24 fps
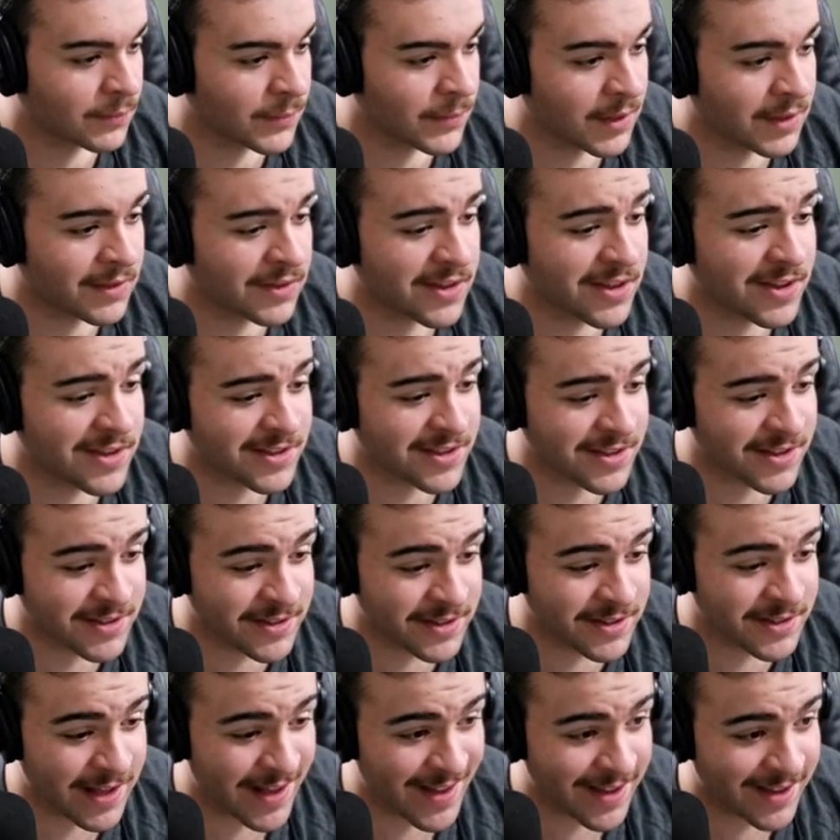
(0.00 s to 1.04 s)
This is
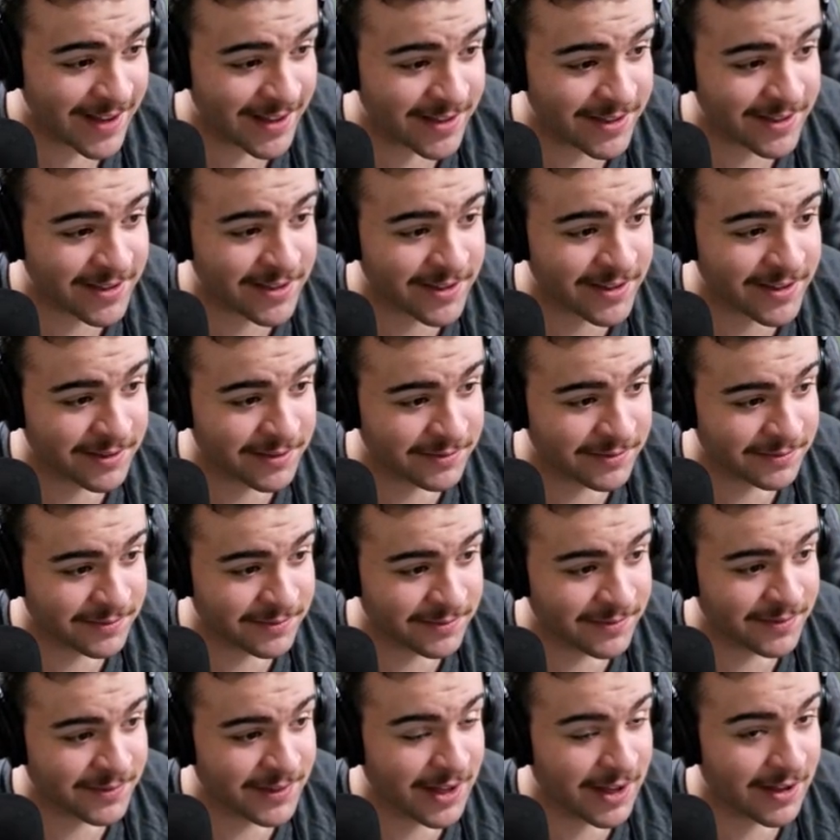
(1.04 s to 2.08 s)
nice,
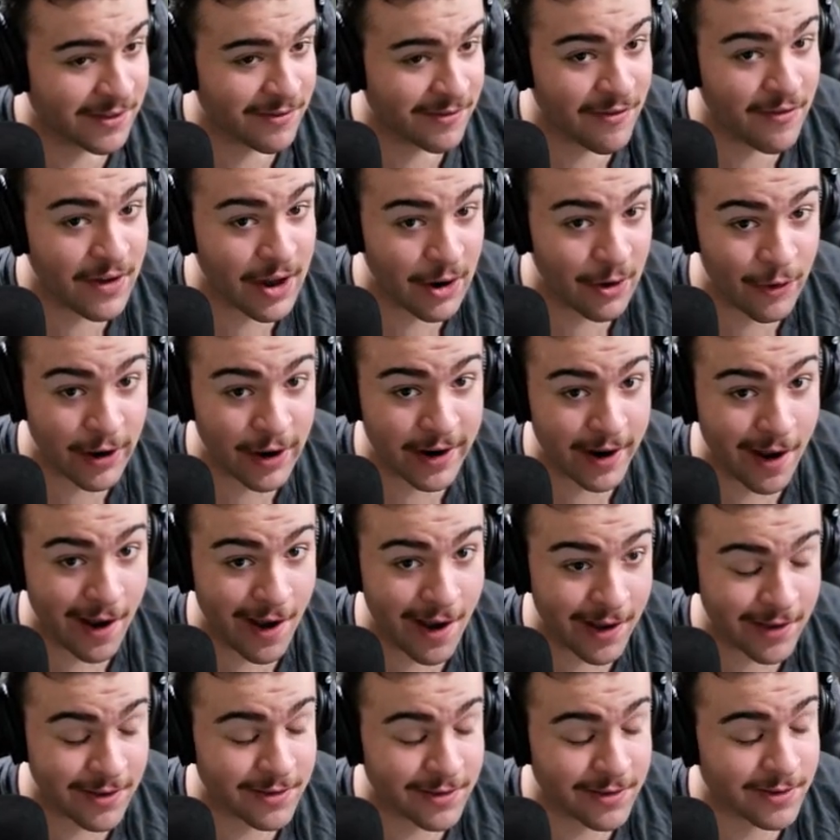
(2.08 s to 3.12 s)
very
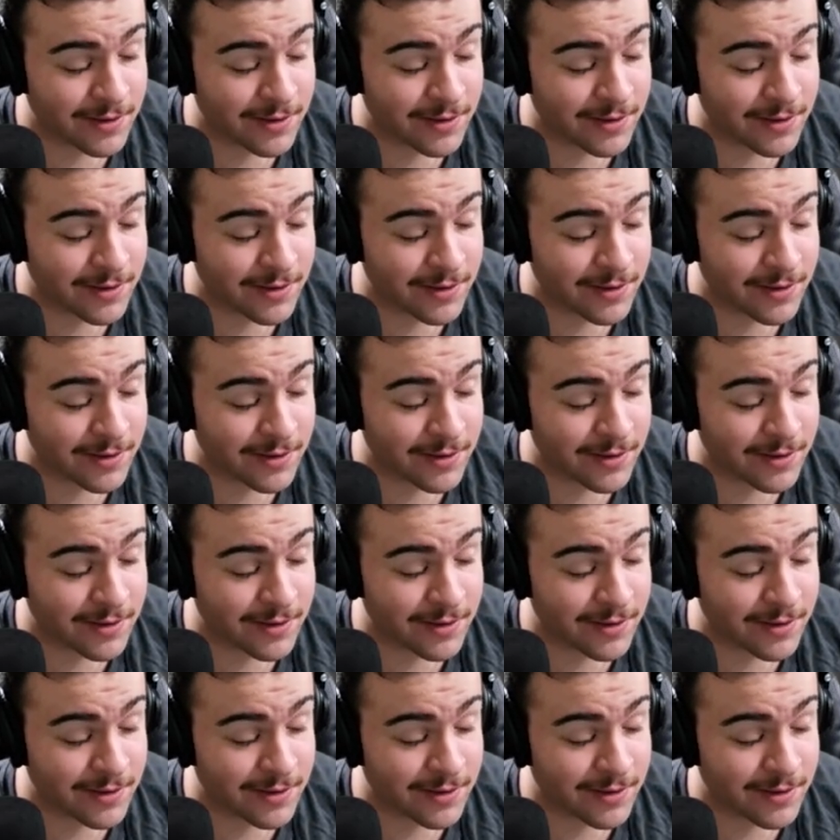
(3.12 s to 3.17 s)
nice.